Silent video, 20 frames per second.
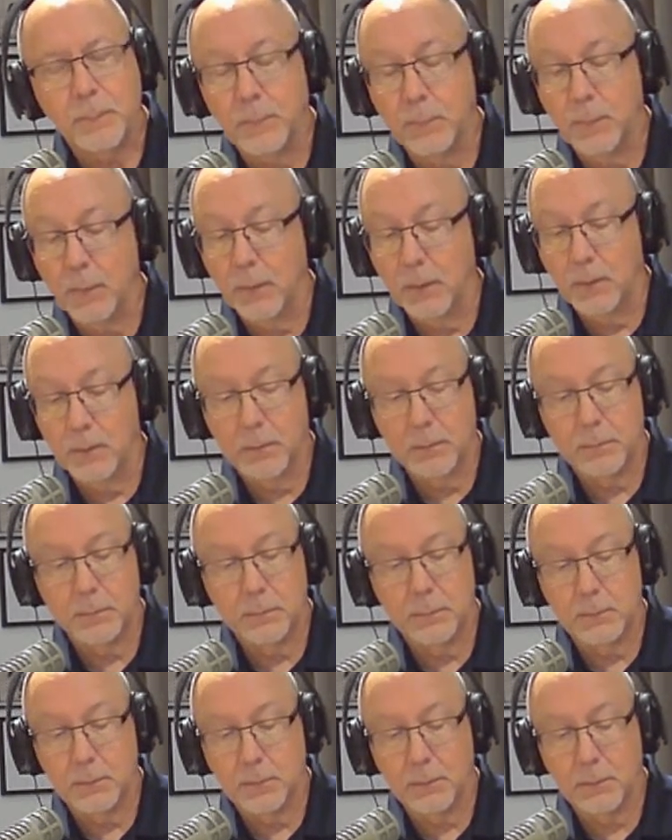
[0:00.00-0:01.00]
No.
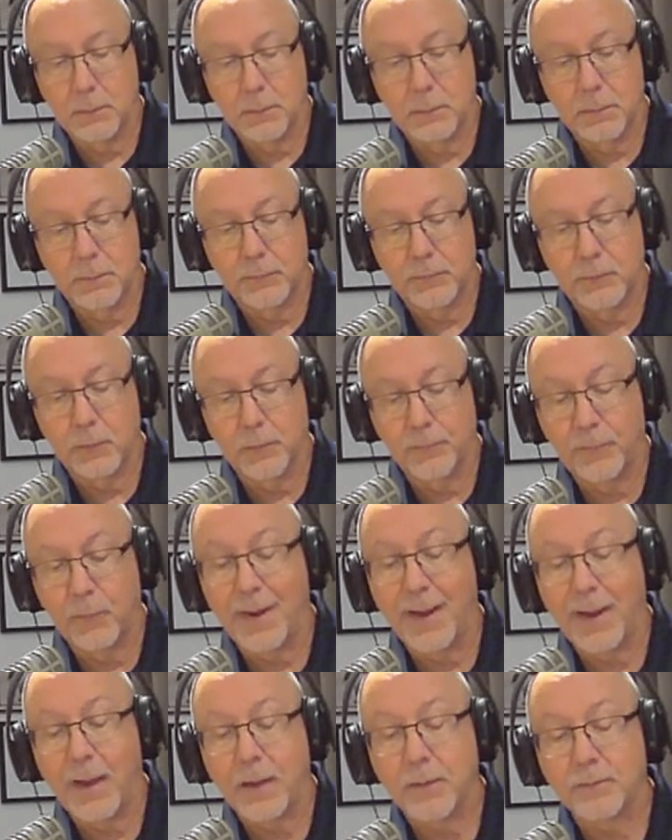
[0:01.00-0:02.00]
Oh, yeah. So if you're
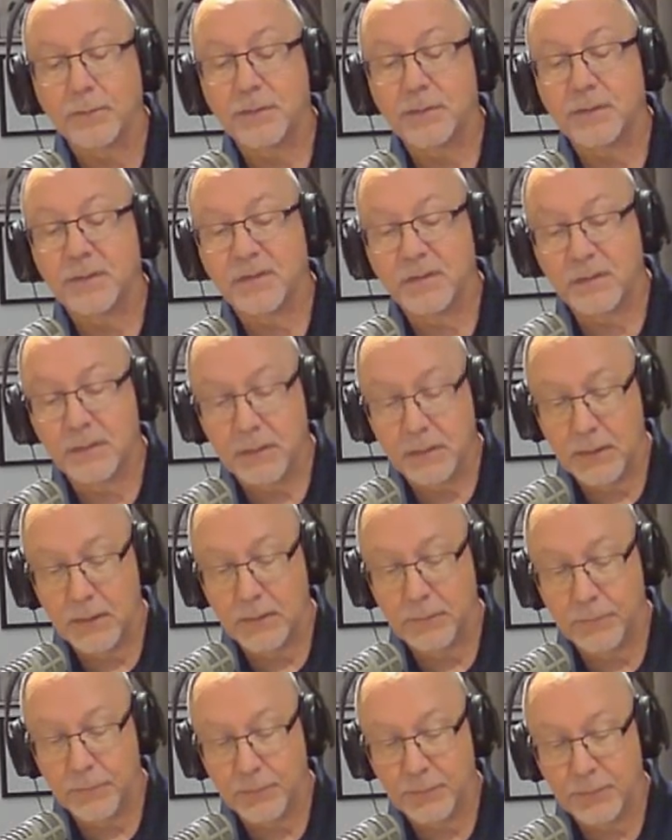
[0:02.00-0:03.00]
house
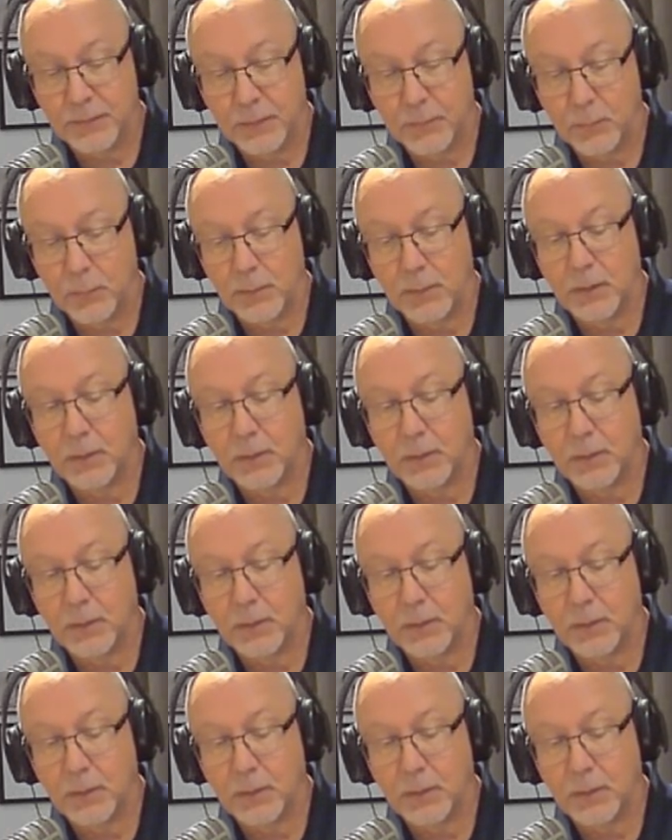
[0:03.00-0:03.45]
sitting for someone,